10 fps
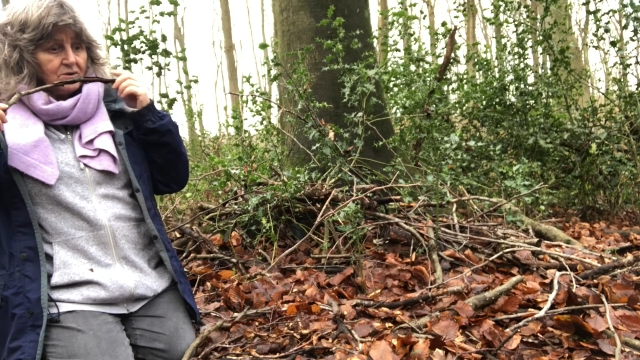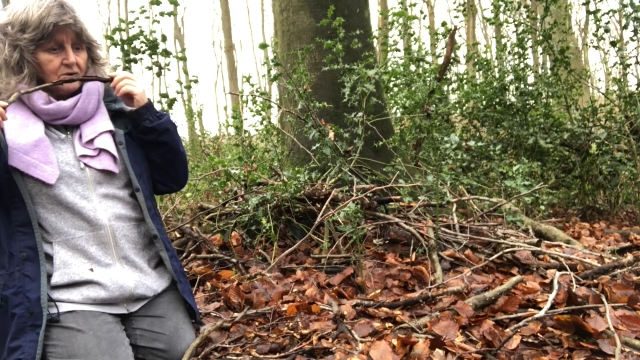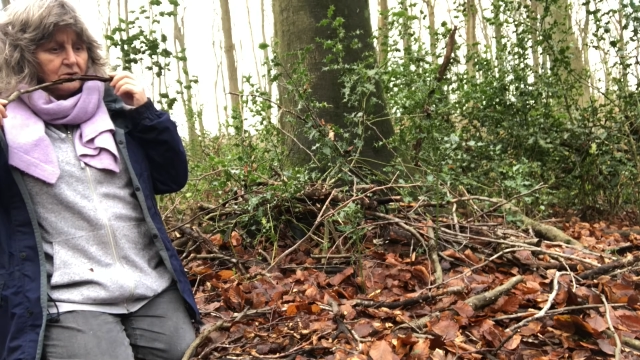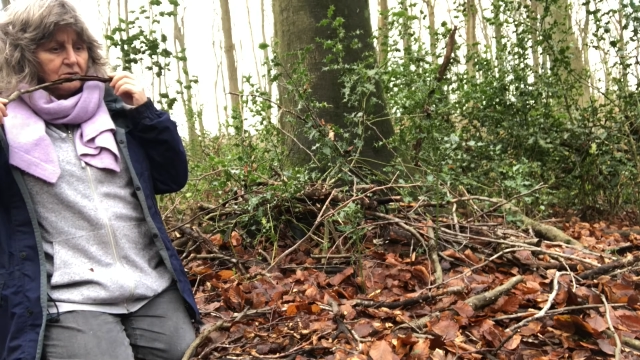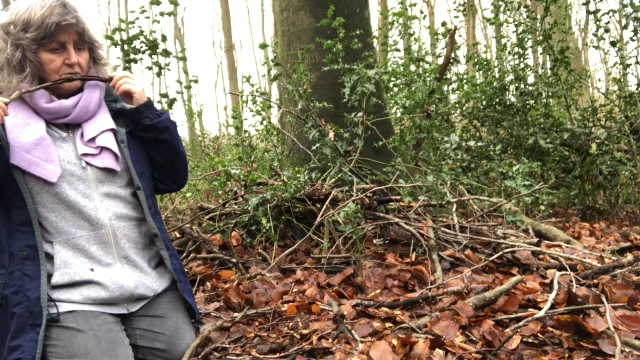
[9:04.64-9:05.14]

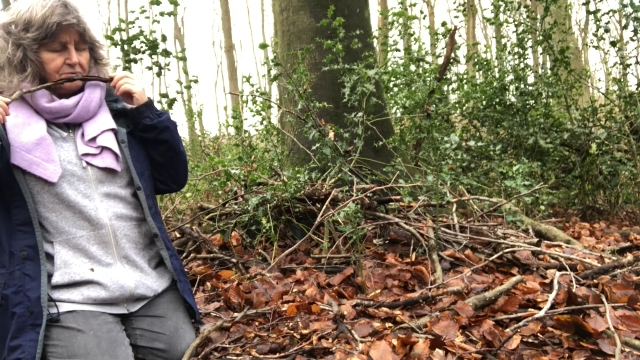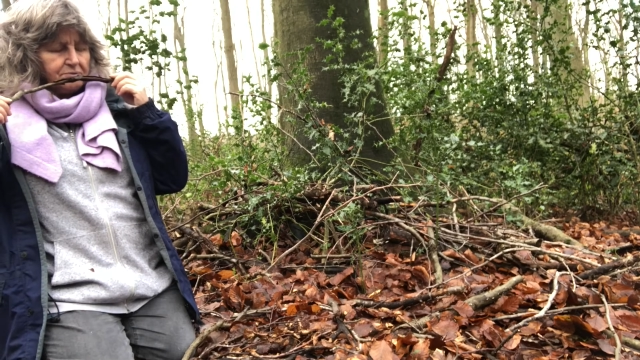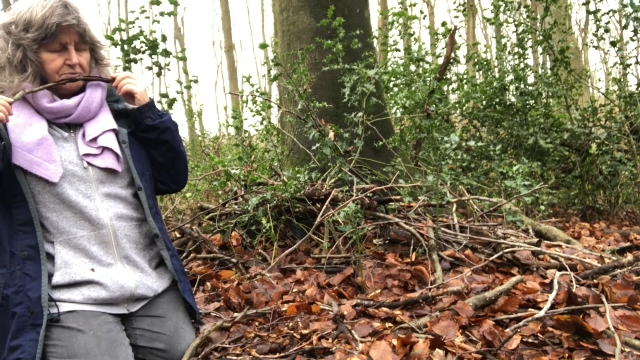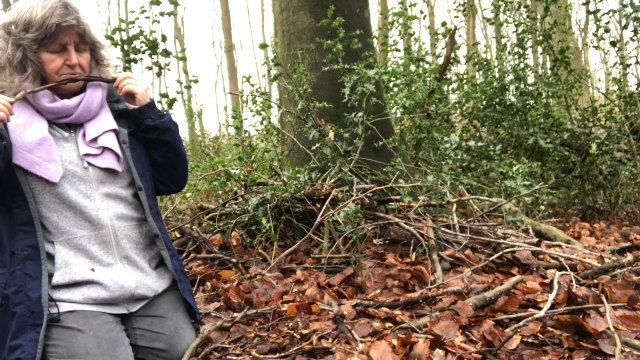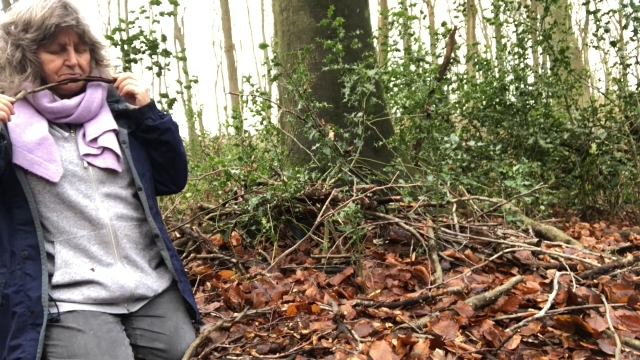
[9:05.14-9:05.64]

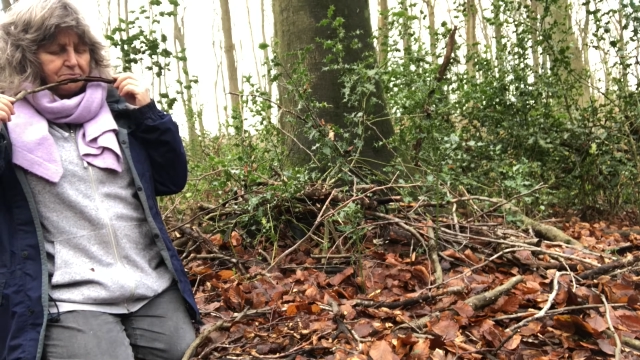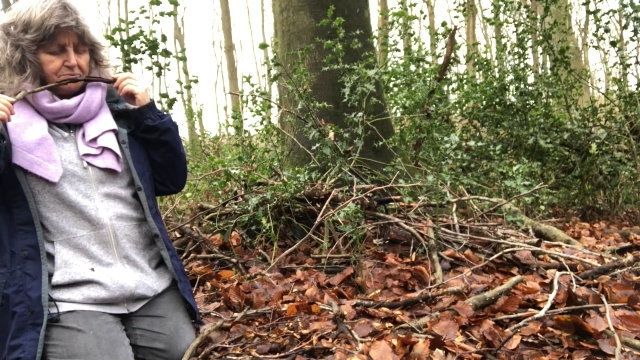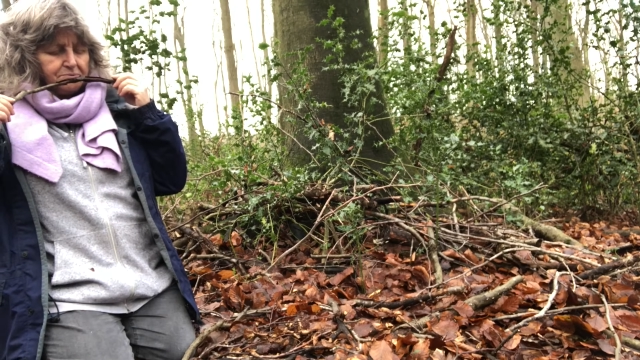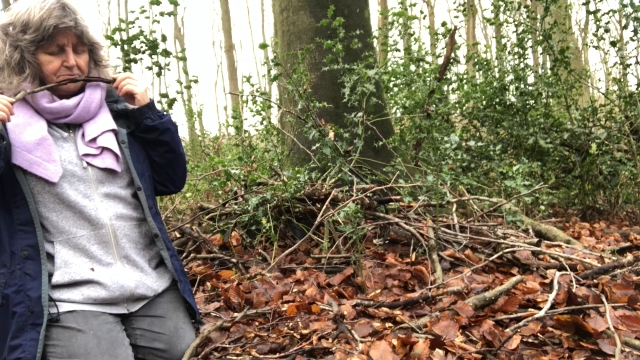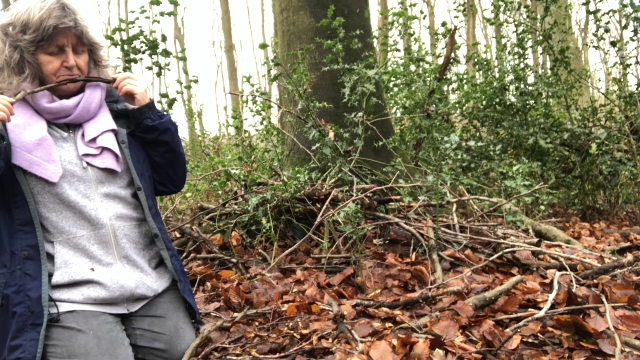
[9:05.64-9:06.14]

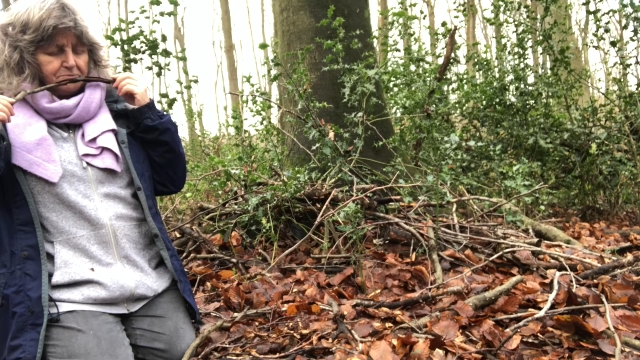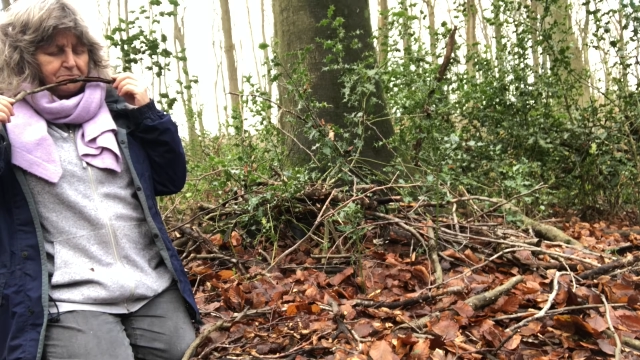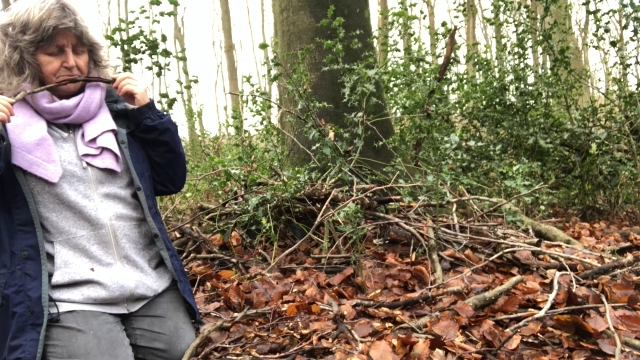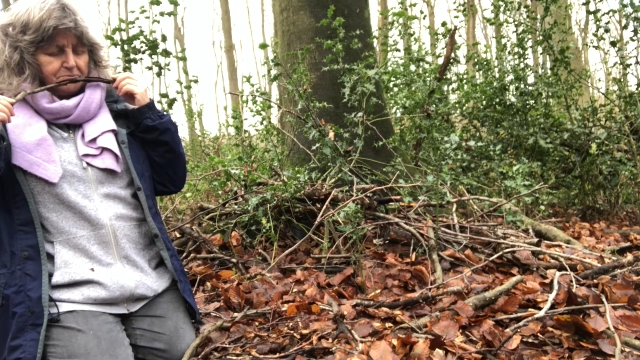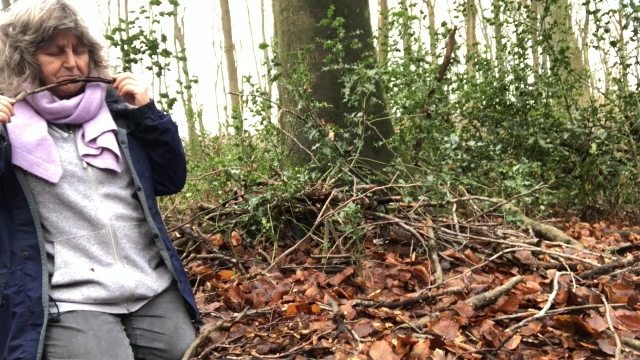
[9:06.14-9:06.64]

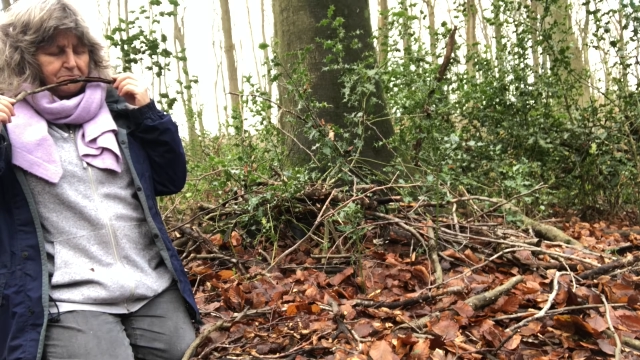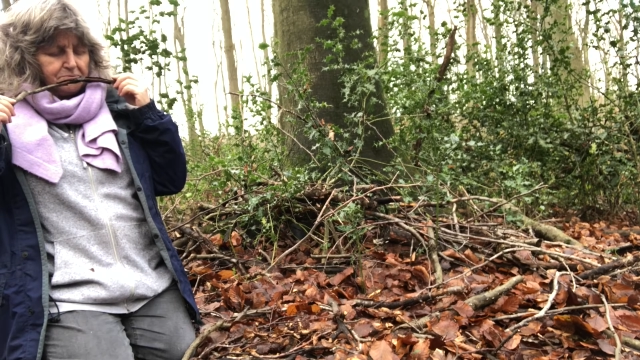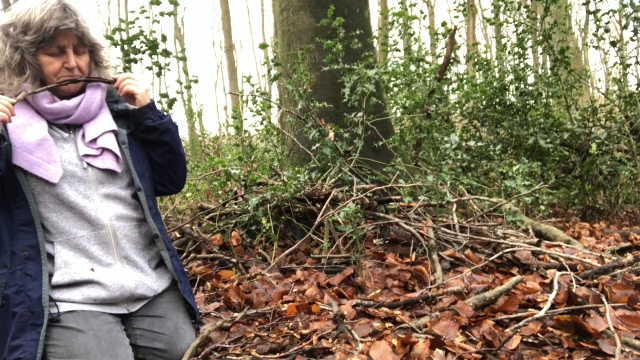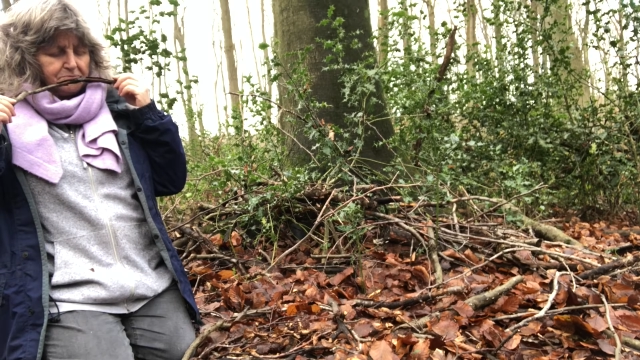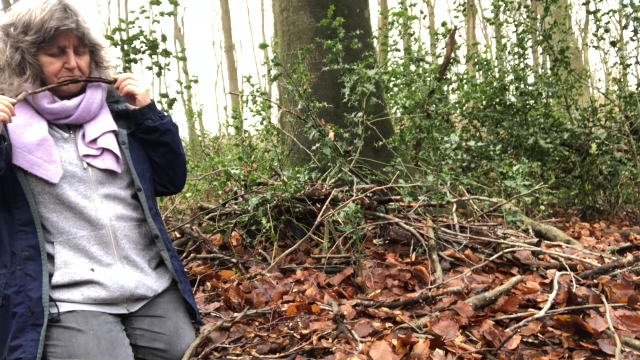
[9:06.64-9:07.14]

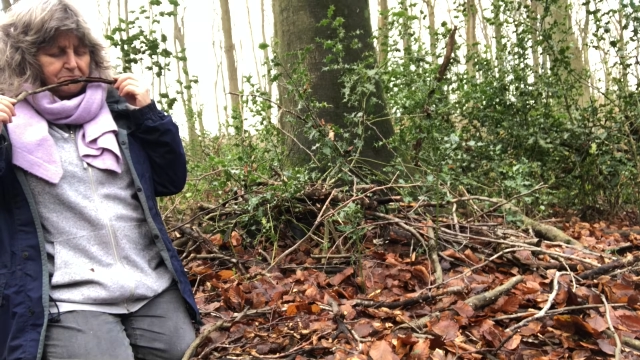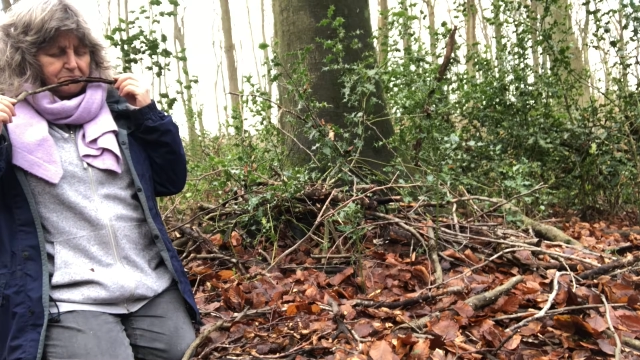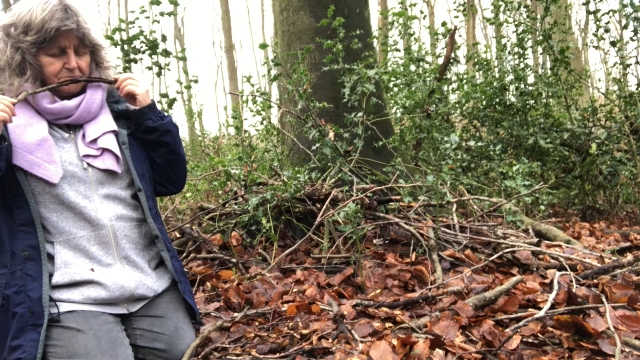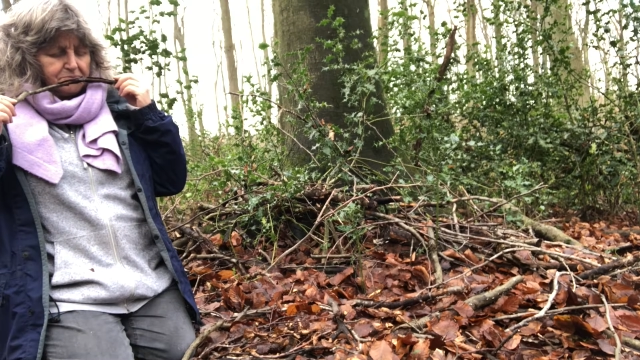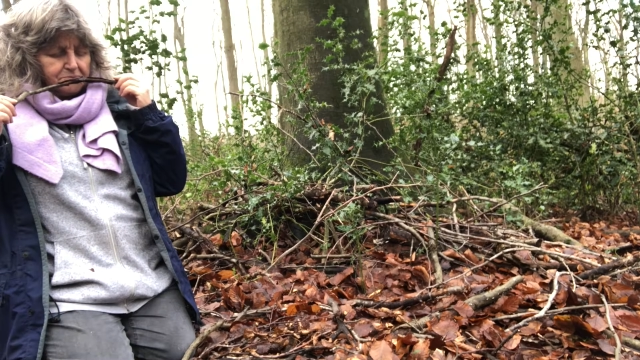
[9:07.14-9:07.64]

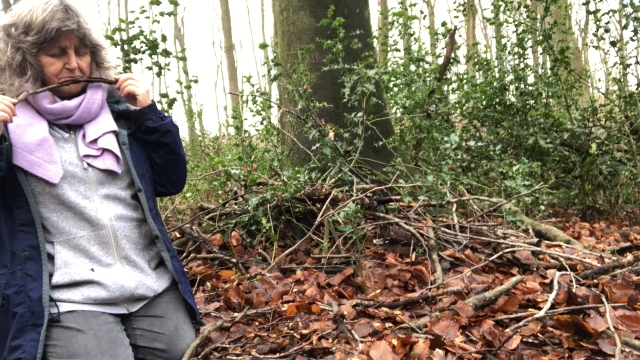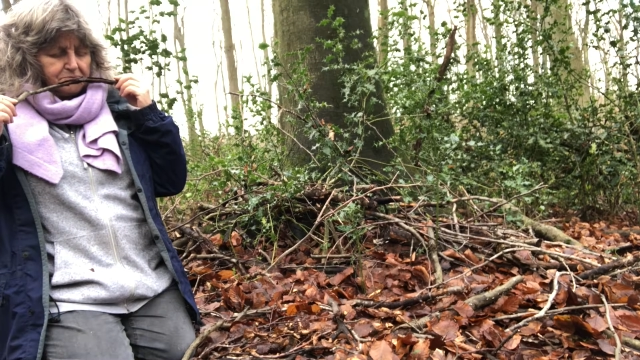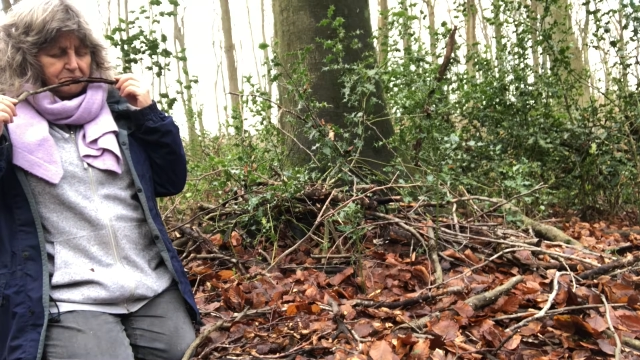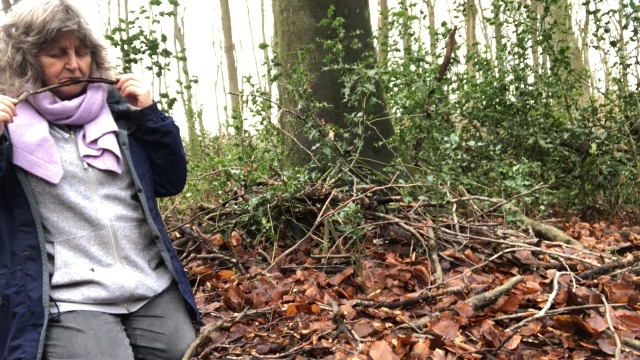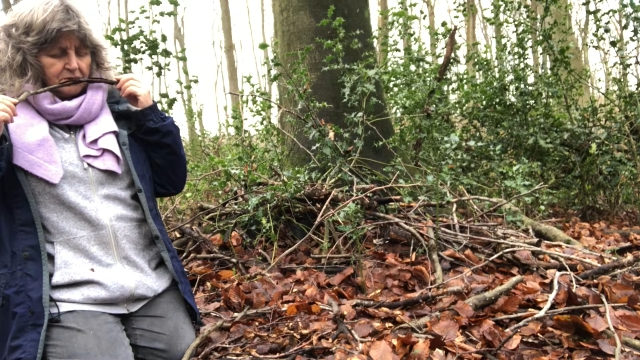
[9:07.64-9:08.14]

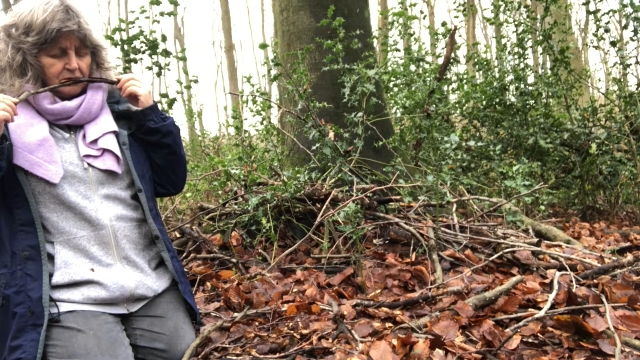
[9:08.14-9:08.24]
(no one is talking)